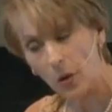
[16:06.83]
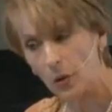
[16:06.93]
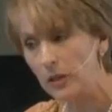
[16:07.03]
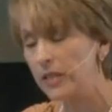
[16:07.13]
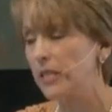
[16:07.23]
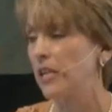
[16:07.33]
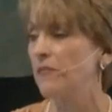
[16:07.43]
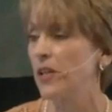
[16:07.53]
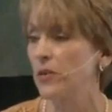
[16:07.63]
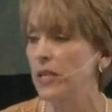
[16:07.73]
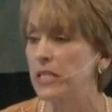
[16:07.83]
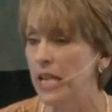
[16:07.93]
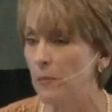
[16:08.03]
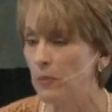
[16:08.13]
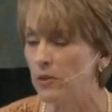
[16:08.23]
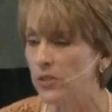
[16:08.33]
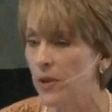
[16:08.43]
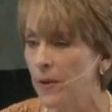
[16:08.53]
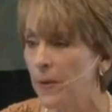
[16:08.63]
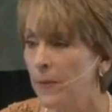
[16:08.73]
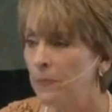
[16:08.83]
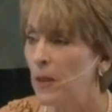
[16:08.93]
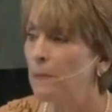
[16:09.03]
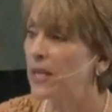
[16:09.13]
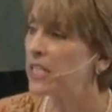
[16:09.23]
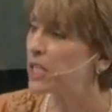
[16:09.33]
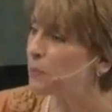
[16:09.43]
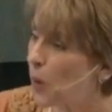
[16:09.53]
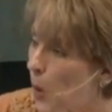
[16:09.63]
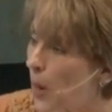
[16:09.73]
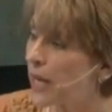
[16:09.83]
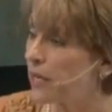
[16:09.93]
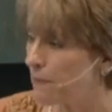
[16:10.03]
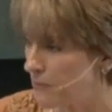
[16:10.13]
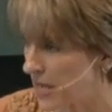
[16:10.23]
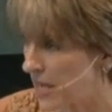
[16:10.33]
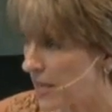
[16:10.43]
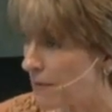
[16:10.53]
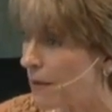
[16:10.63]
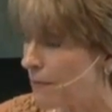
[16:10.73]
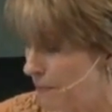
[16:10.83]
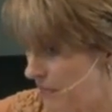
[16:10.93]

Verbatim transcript: whole litany of other examples. But his point being,